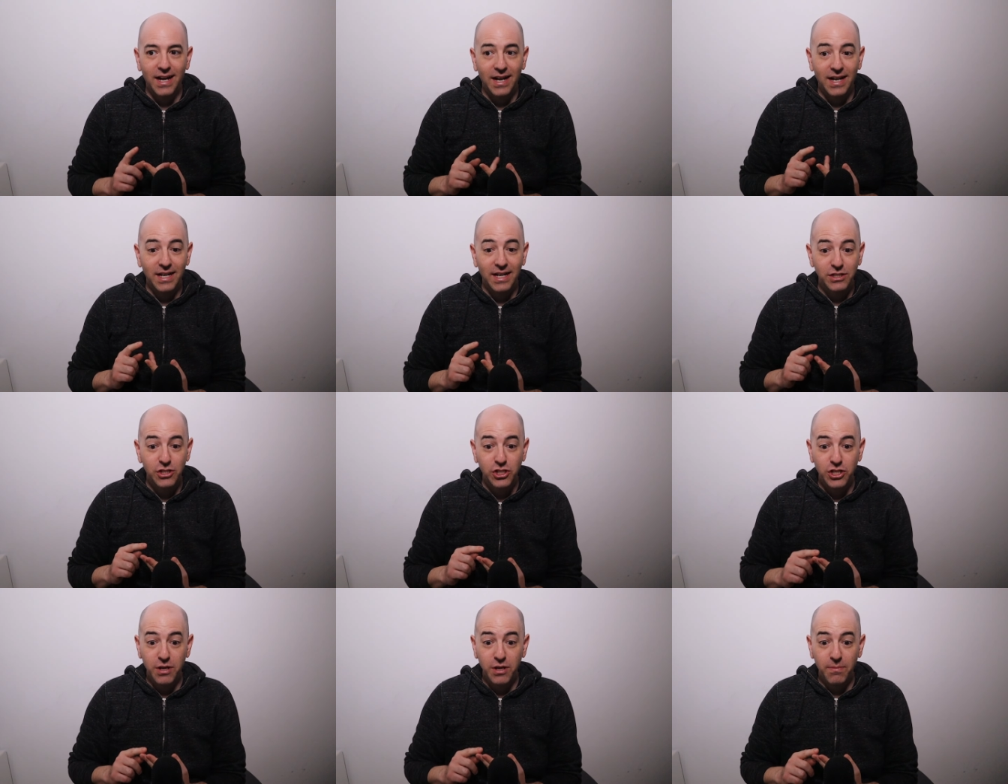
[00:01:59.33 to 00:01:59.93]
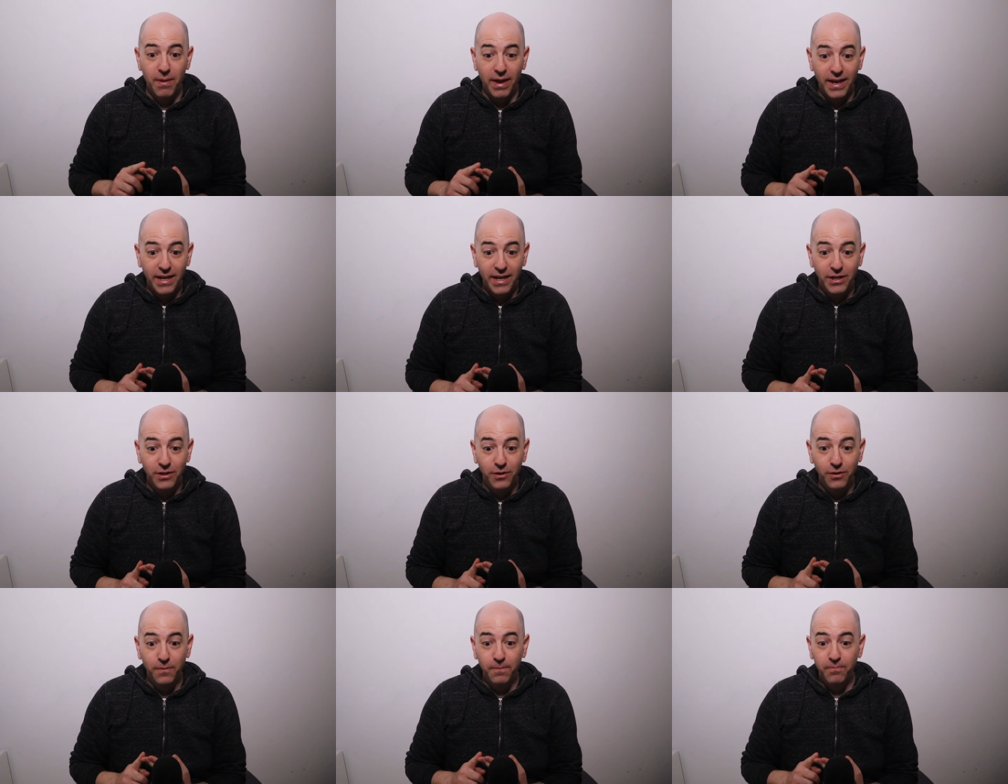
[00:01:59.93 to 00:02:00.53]
Shiba
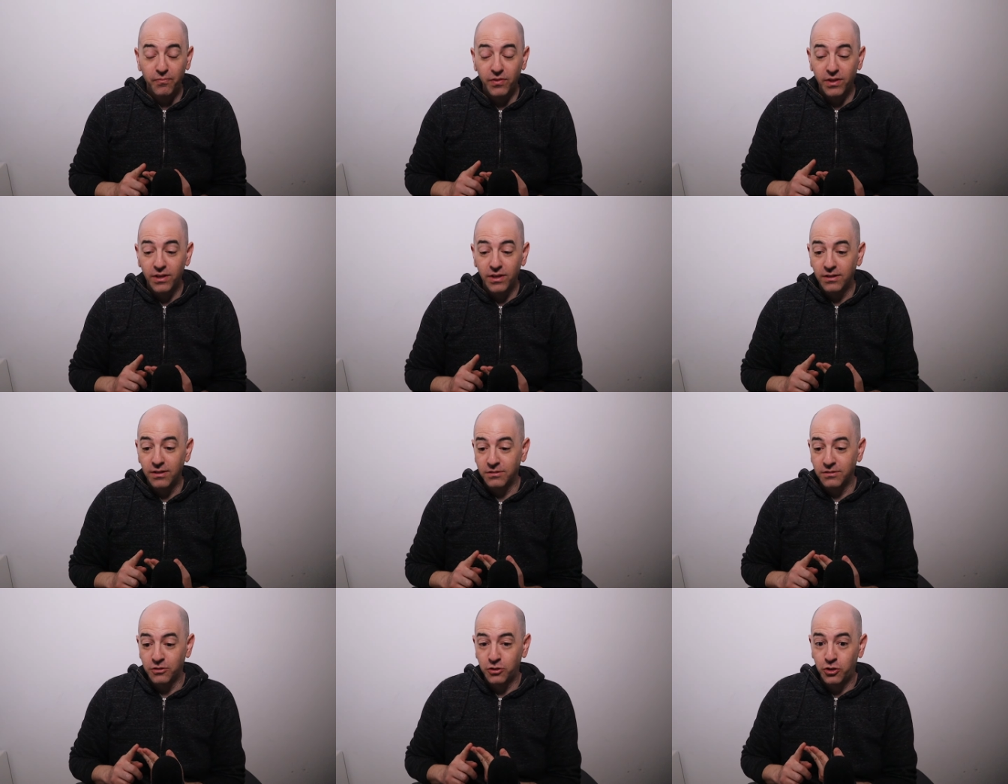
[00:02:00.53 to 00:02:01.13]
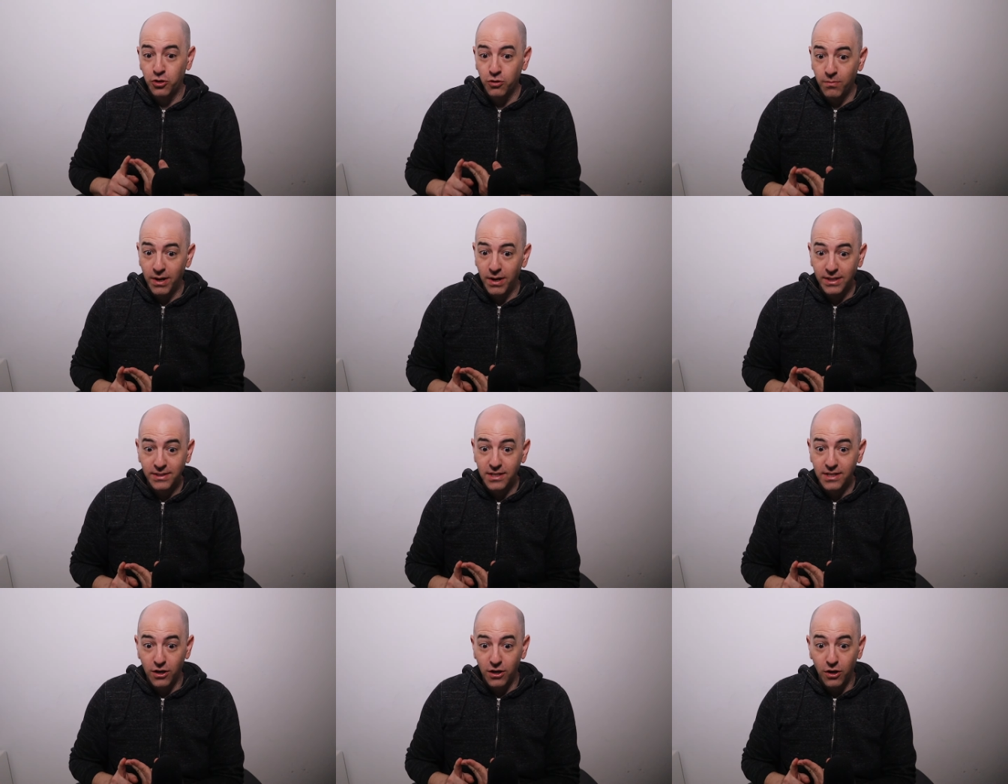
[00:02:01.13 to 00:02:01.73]
Inu, 2
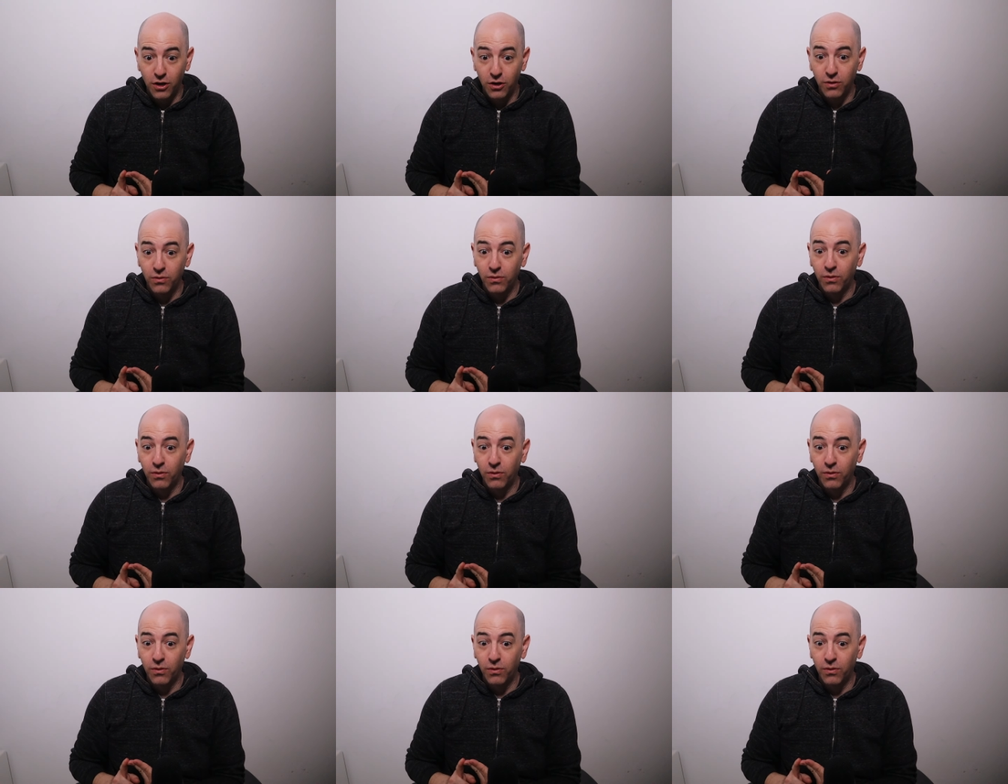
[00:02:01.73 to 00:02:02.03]
months ago,